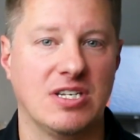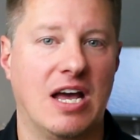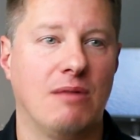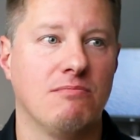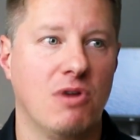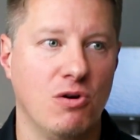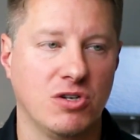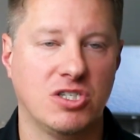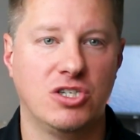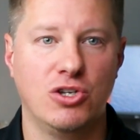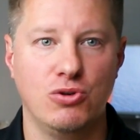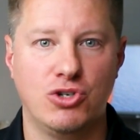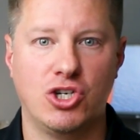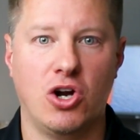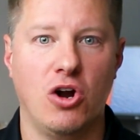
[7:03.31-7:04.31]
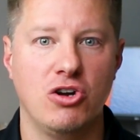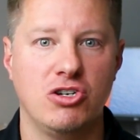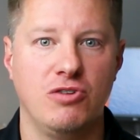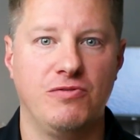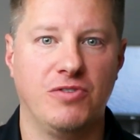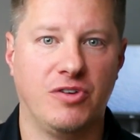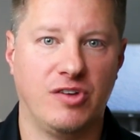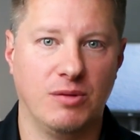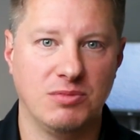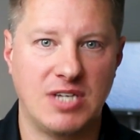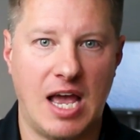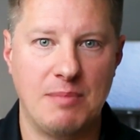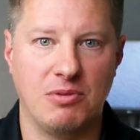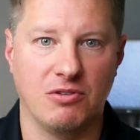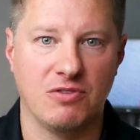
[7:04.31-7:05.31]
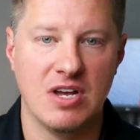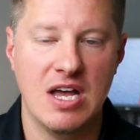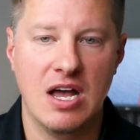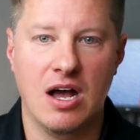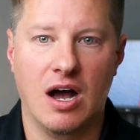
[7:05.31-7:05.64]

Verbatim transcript: Now, most do charge you for some type of